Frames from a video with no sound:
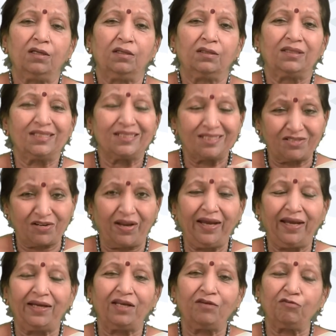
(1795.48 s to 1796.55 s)
the
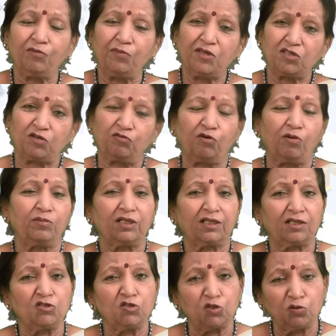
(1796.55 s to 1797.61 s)
trade, information from the
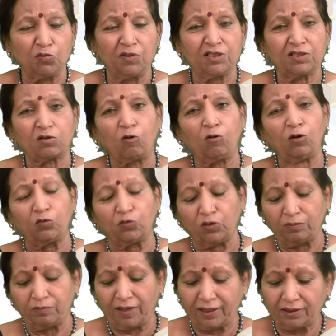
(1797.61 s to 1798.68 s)
consumers, all
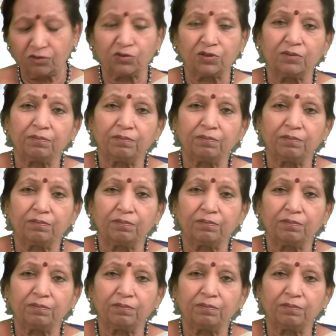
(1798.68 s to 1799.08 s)
going back to the